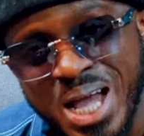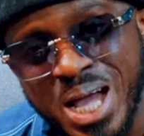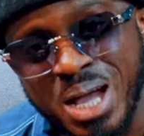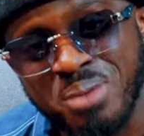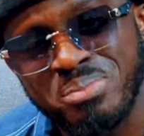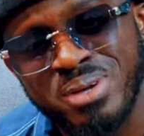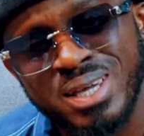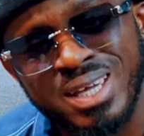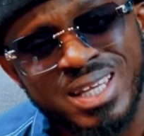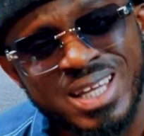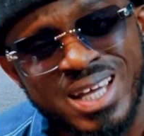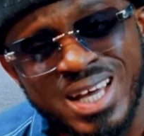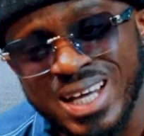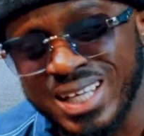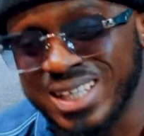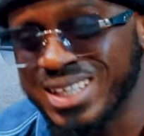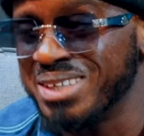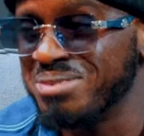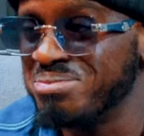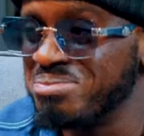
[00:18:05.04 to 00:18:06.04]
I better
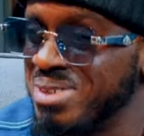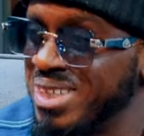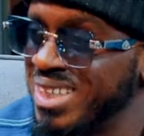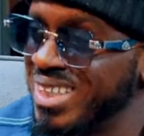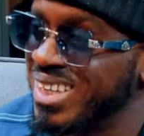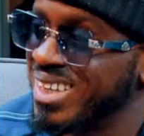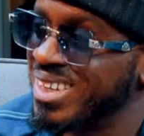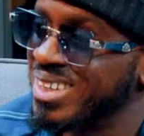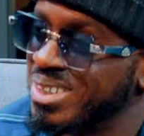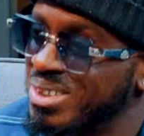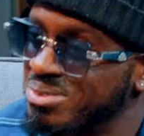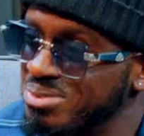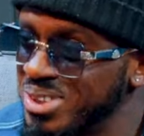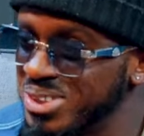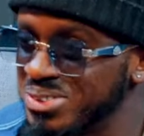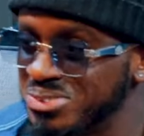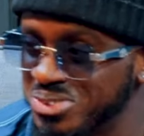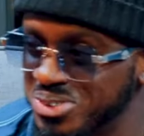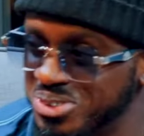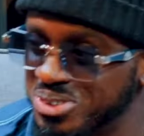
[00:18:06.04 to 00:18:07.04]
not give me love
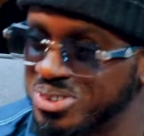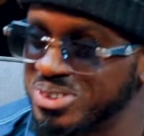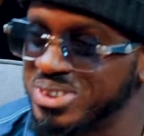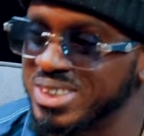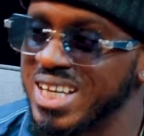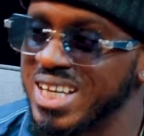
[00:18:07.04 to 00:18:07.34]
before